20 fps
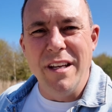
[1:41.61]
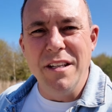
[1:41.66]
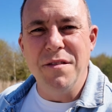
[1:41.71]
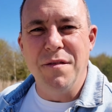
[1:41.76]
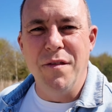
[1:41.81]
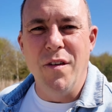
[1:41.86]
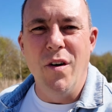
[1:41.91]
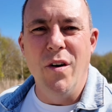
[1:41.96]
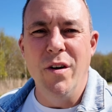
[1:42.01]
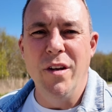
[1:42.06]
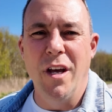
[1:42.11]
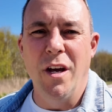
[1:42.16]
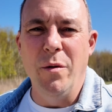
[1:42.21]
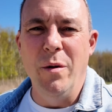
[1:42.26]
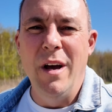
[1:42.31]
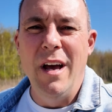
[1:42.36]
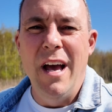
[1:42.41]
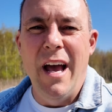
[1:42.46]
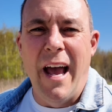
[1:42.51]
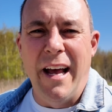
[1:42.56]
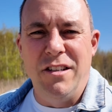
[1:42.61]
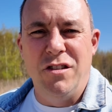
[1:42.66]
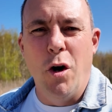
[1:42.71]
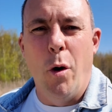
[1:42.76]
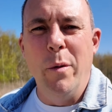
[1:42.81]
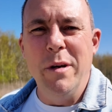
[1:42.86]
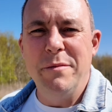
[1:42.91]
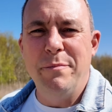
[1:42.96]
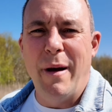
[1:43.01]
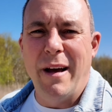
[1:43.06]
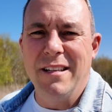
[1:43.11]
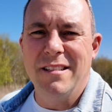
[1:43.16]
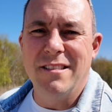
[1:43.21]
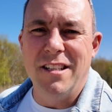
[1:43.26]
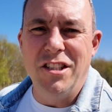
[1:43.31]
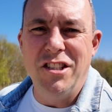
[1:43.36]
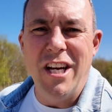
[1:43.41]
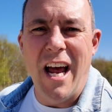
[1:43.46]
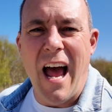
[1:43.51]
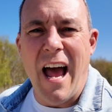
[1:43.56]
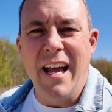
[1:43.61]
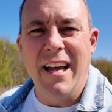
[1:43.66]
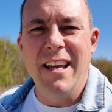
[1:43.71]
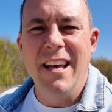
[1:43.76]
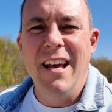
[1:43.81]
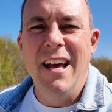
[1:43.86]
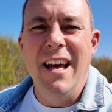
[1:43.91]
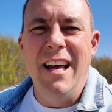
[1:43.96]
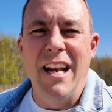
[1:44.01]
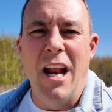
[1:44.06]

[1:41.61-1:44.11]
this for you, it's always best to check.